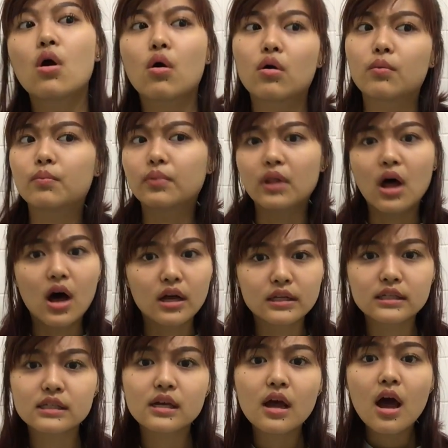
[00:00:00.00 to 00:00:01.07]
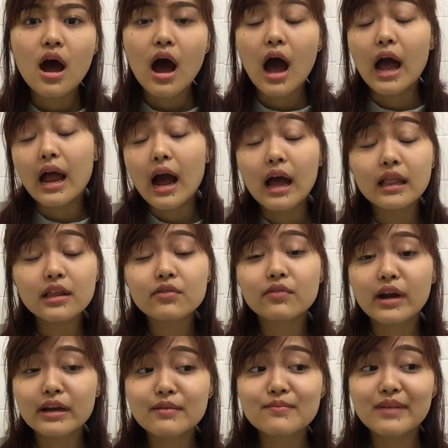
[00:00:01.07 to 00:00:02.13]
or blonde, I highly
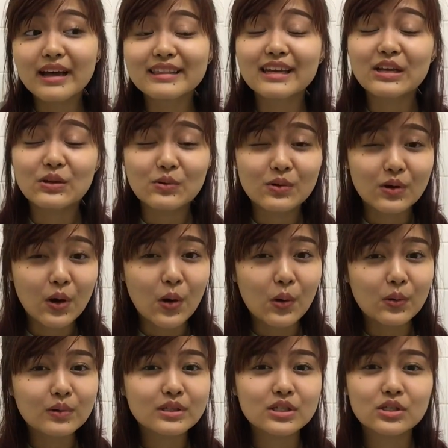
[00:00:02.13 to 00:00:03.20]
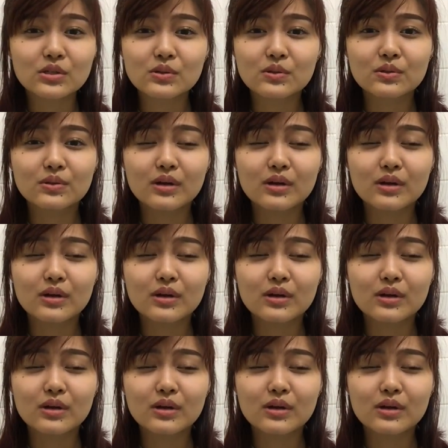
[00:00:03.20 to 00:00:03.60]
recommend that you go to